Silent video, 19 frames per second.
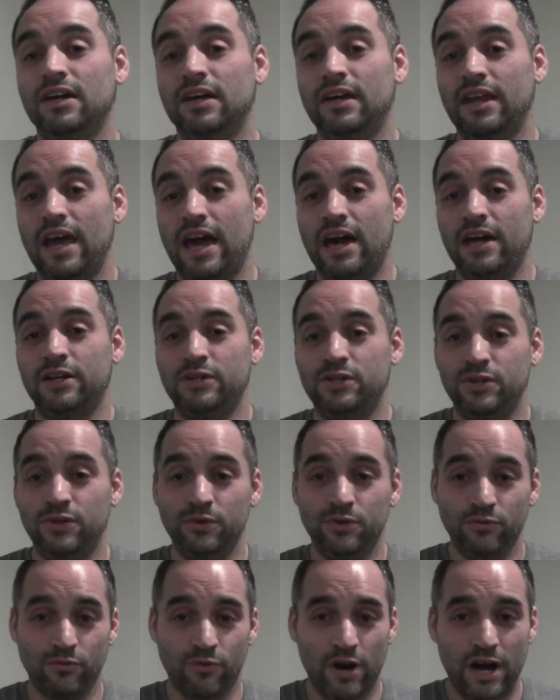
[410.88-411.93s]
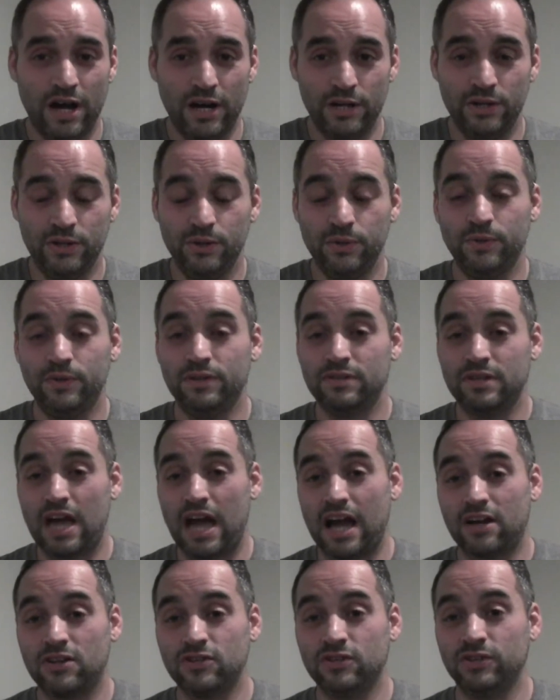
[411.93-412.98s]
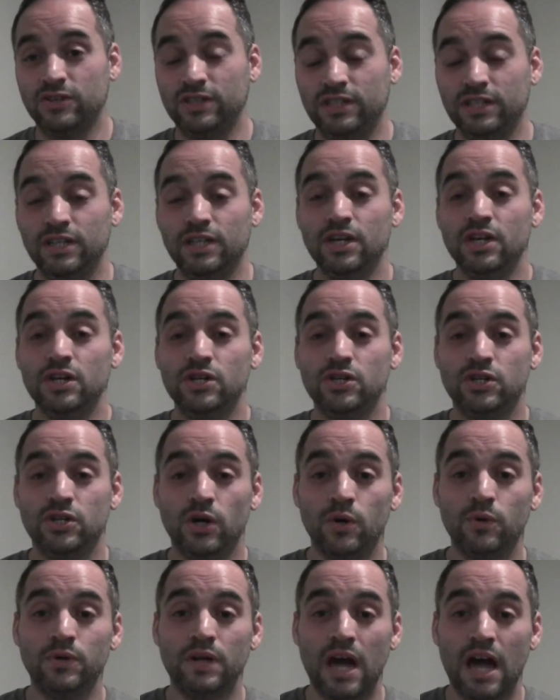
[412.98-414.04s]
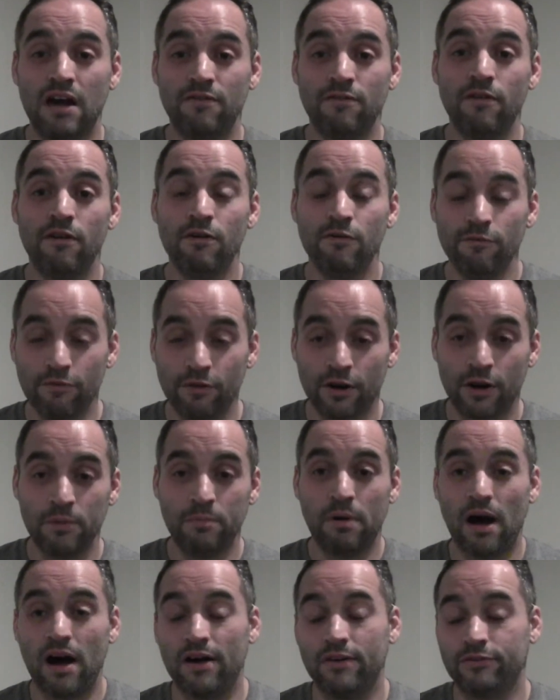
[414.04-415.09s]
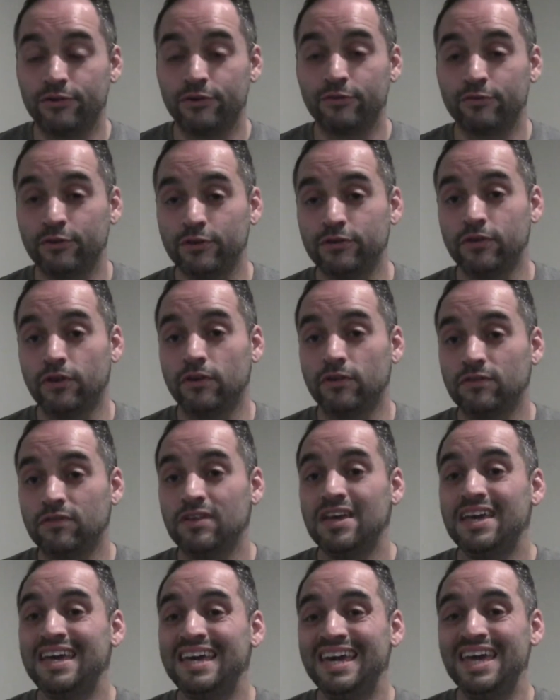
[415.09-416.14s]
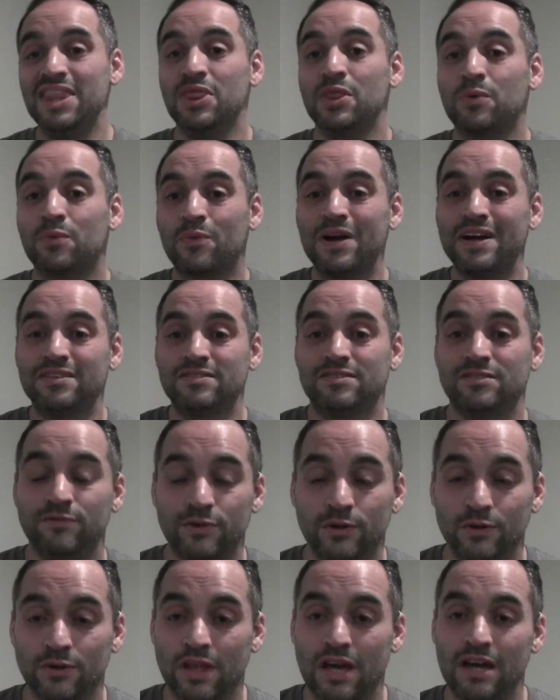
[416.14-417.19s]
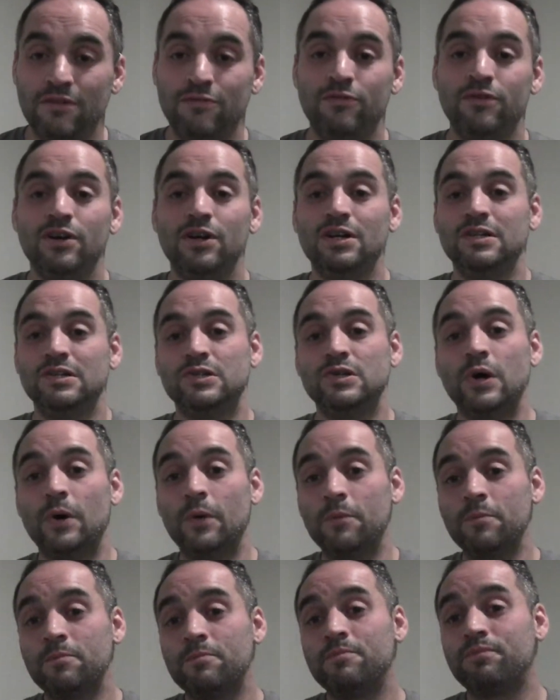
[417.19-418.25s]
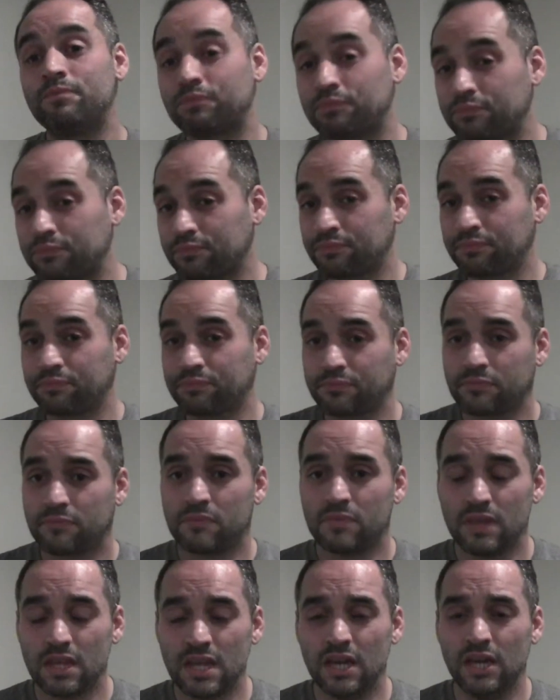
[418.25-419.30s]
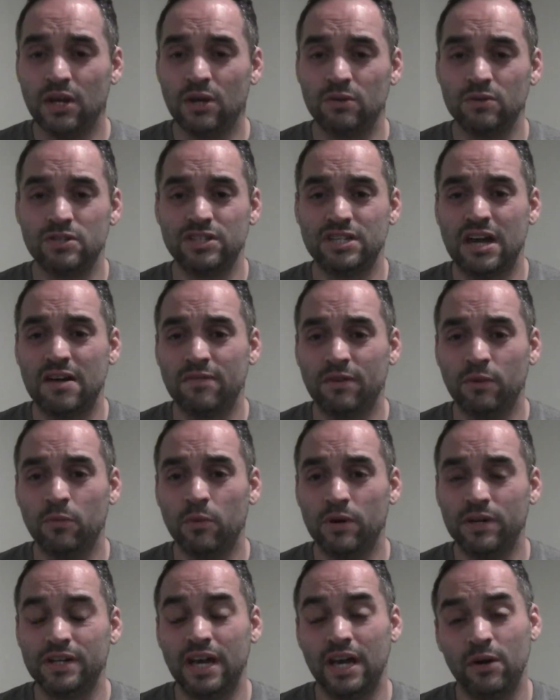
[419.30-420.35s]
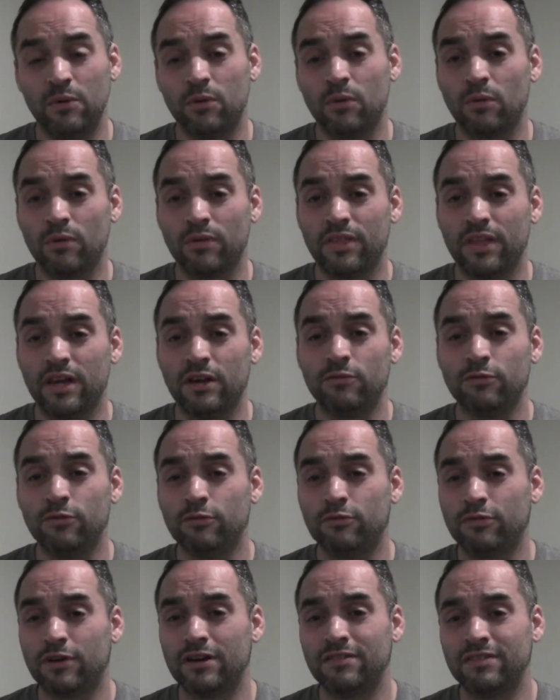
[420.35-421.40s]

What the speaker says: An attitude of gratitude is actually shown to have very positive results in the rest of your life. So, you know, just having one day where we're thankful for